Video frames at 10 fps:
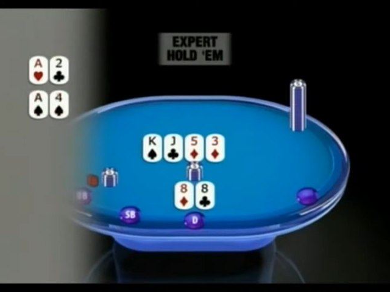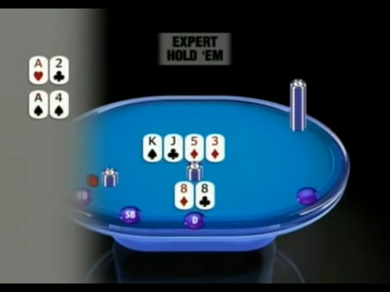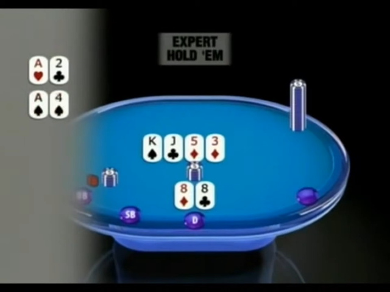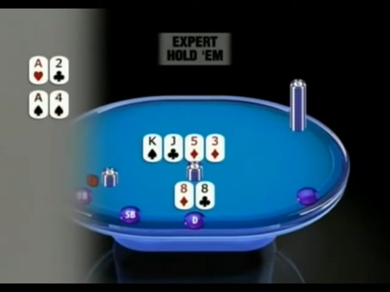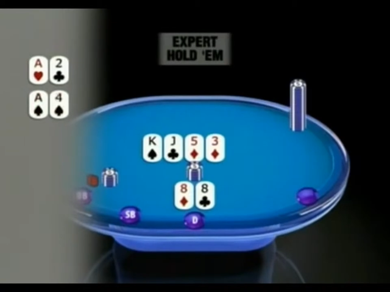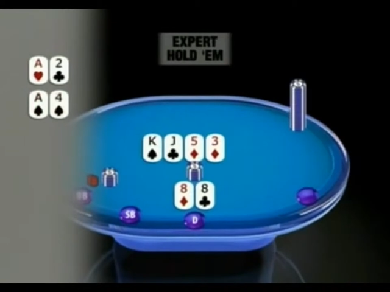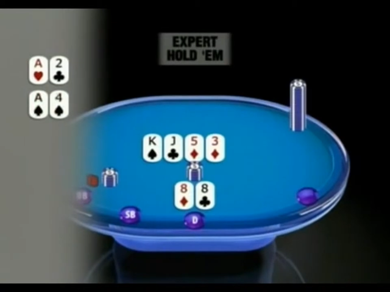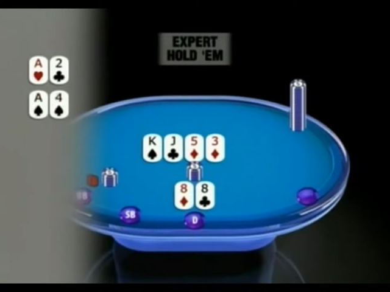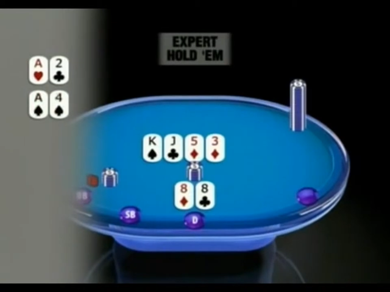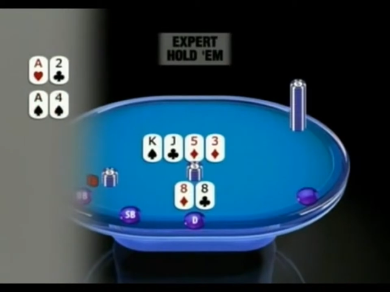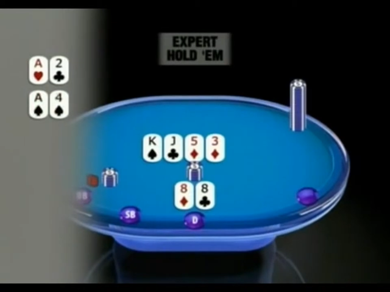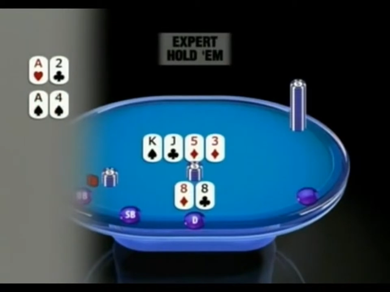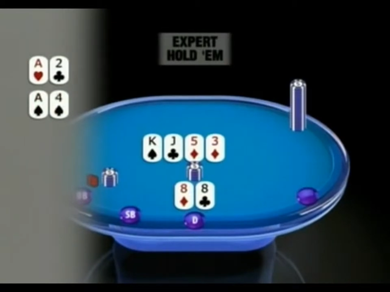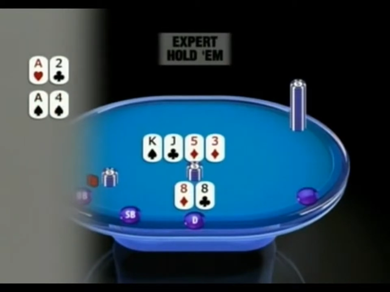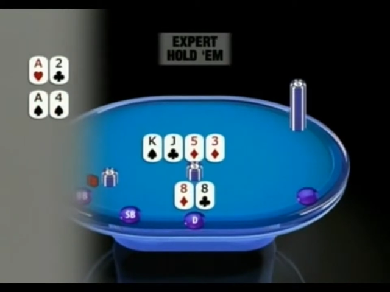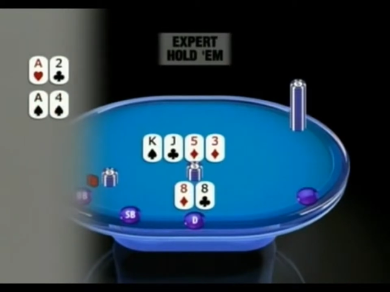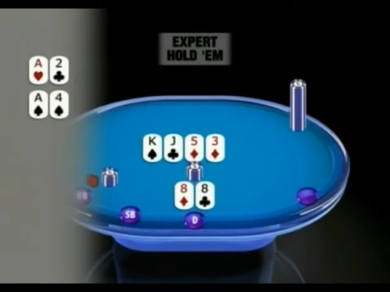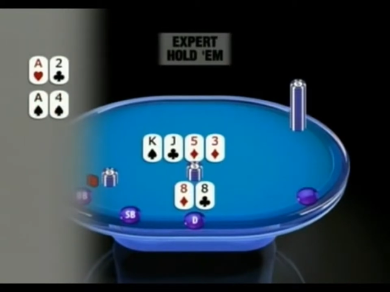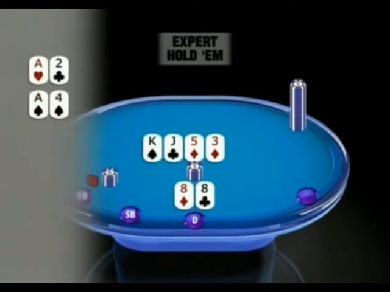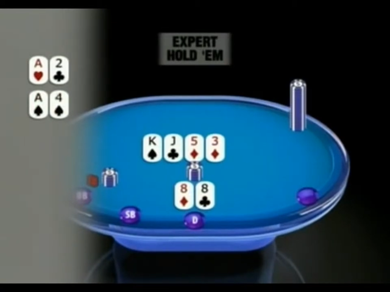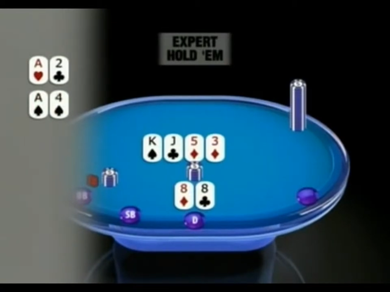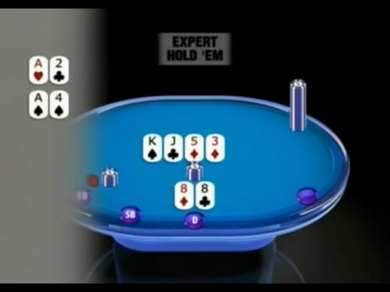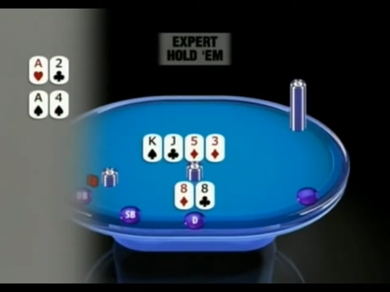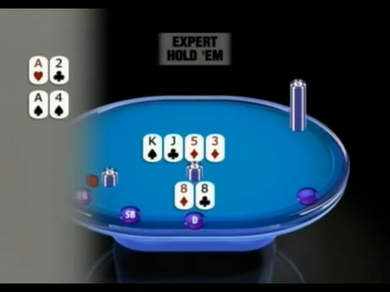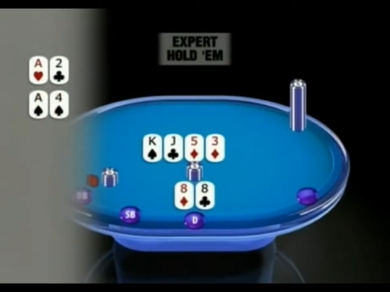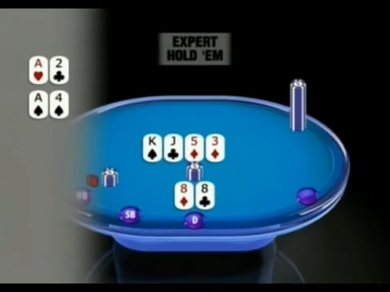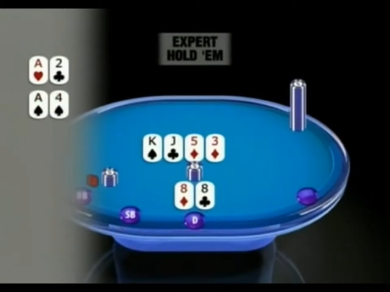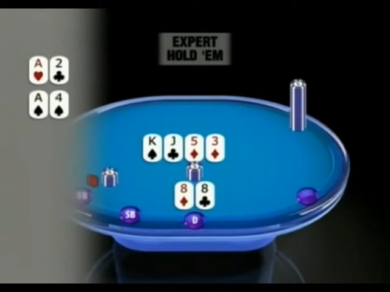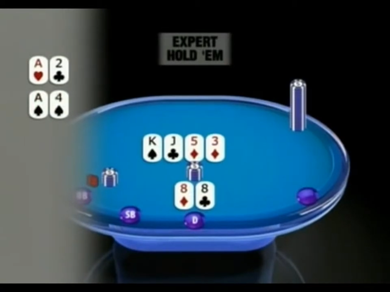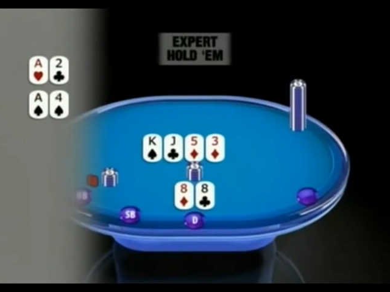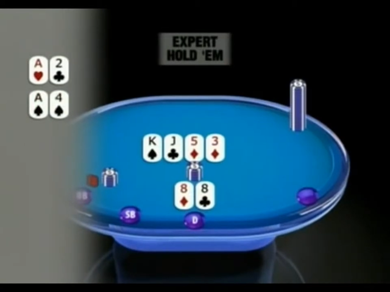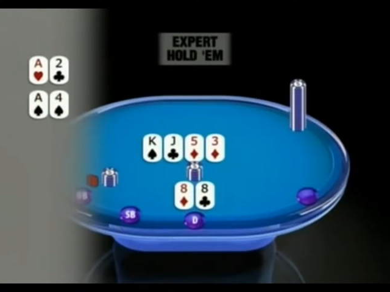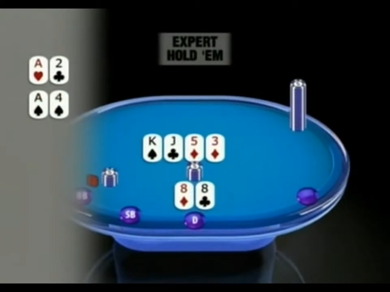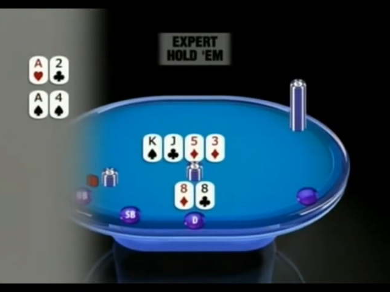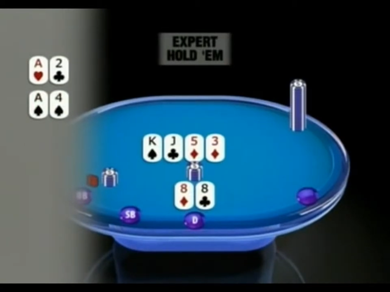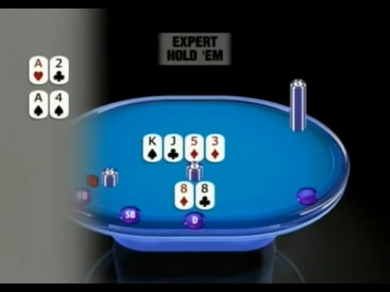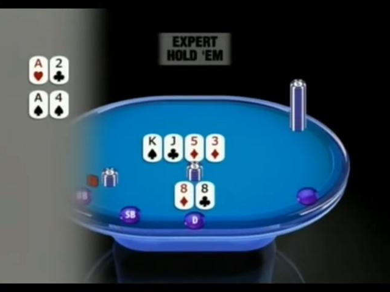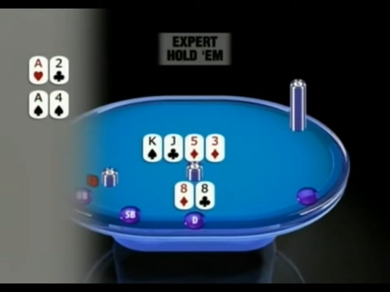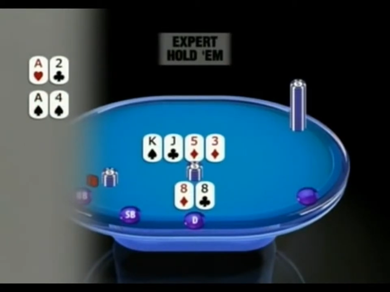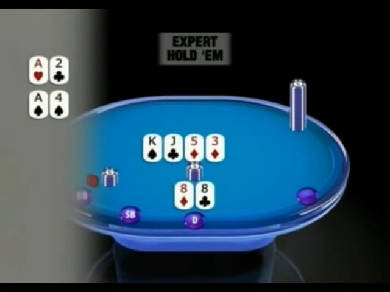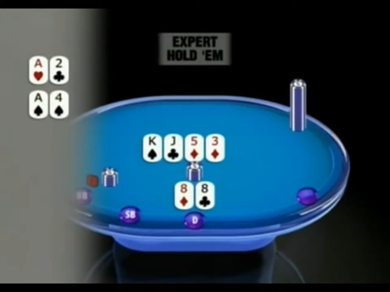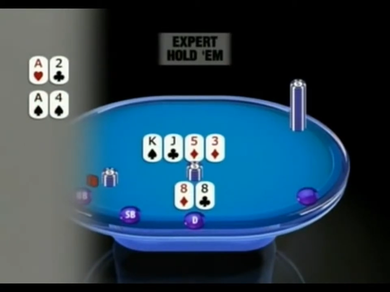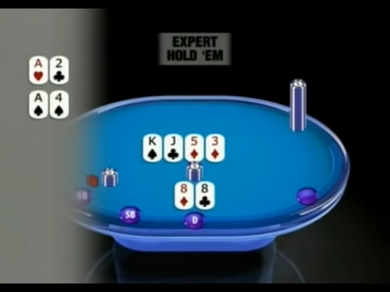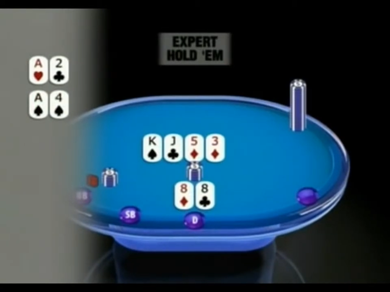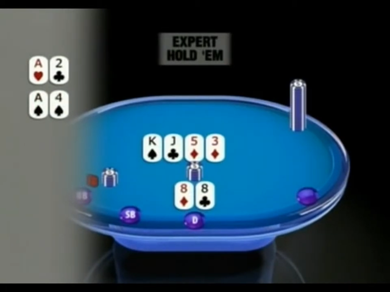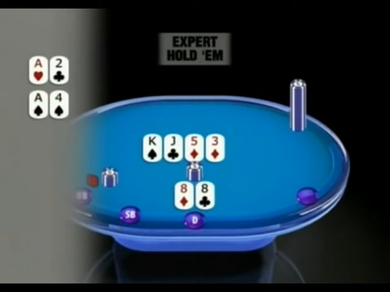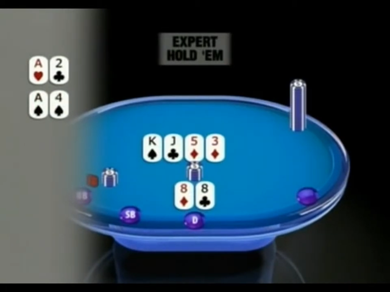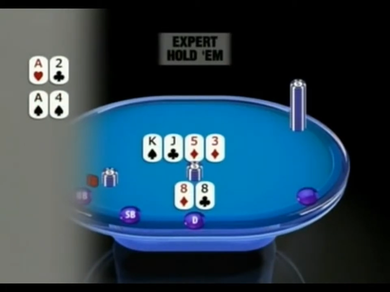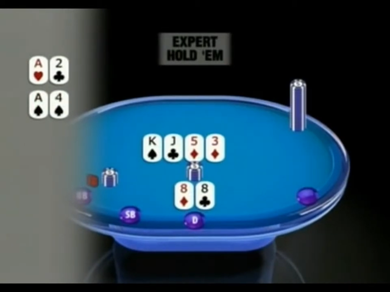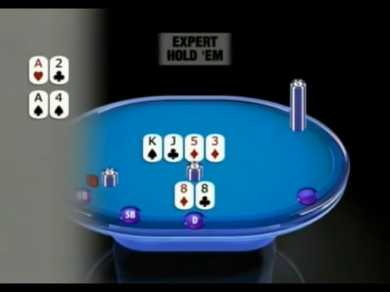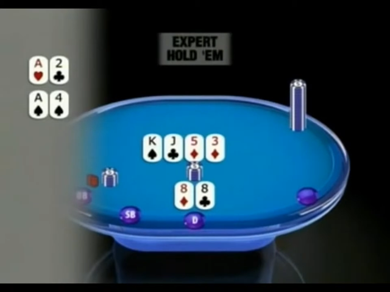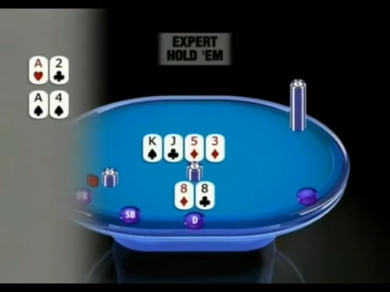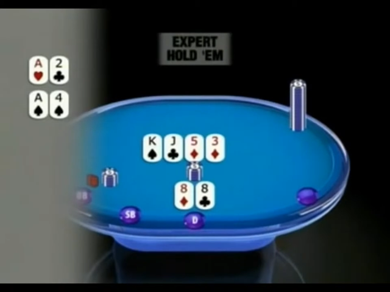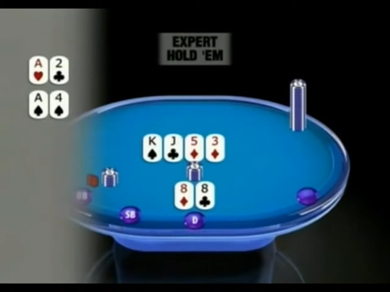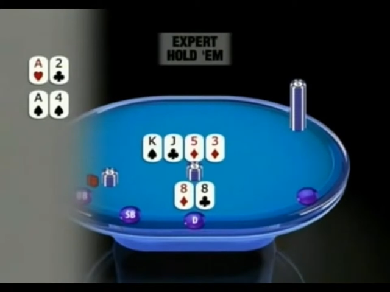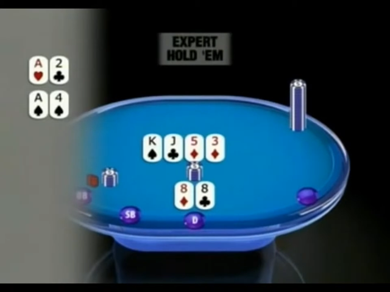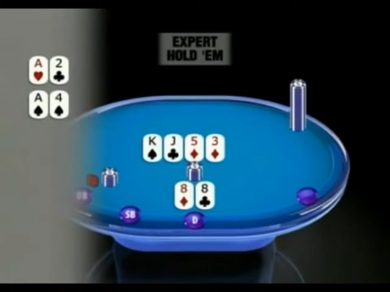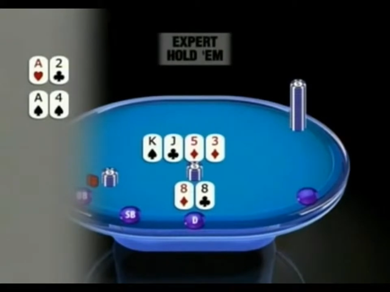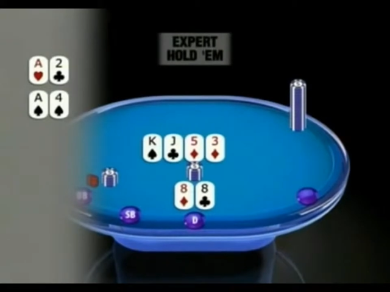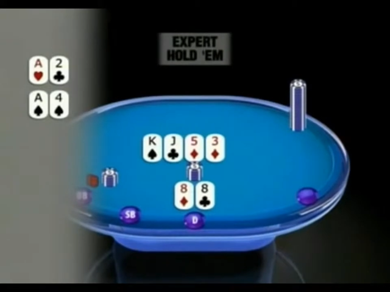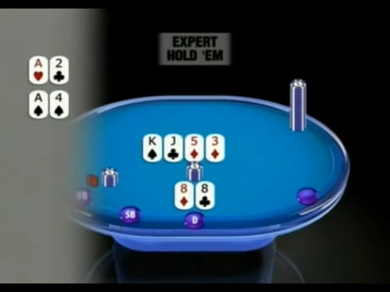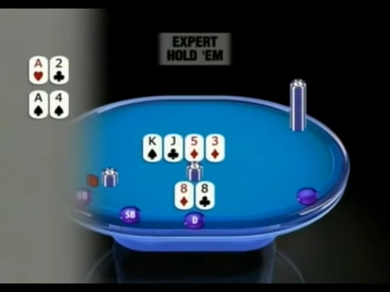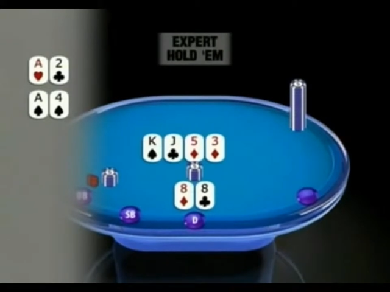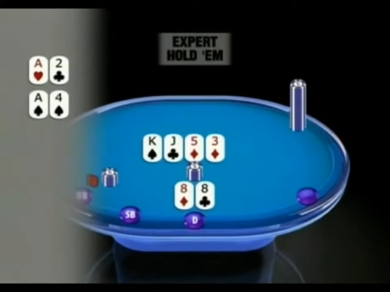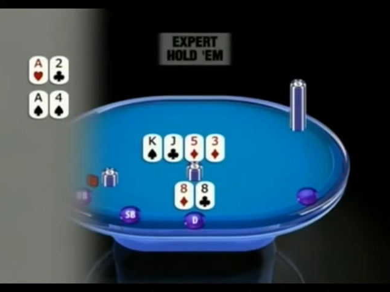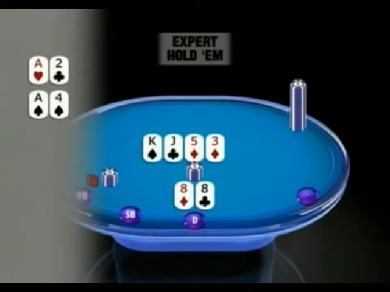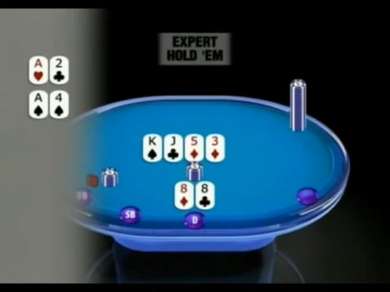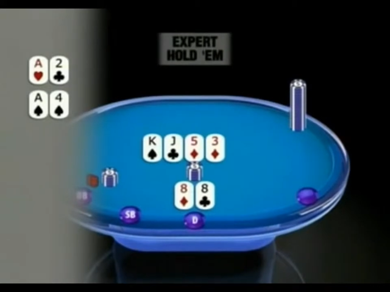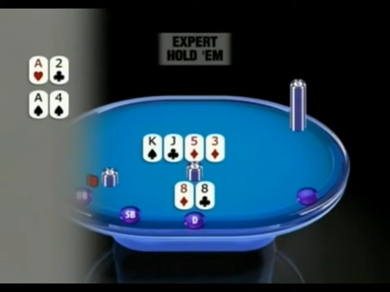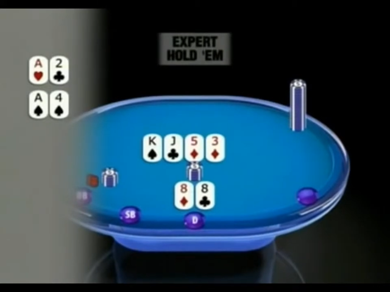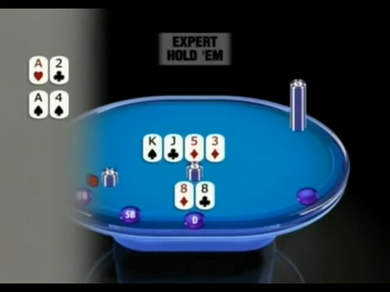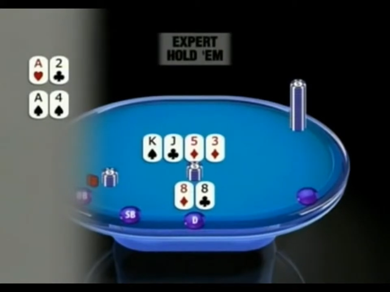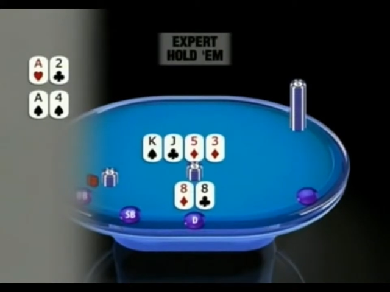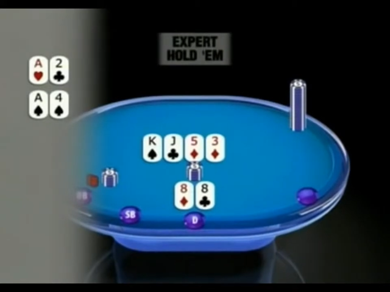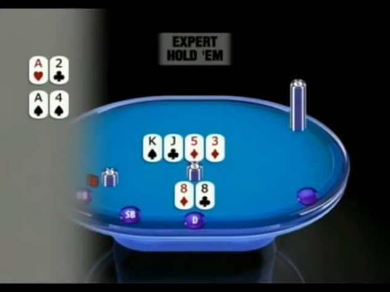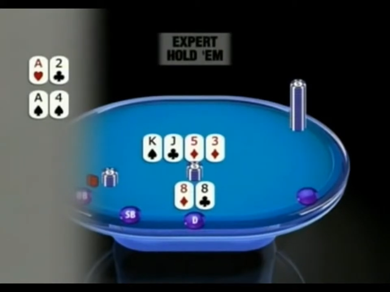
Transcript: No face is visible, so there are no lips to read.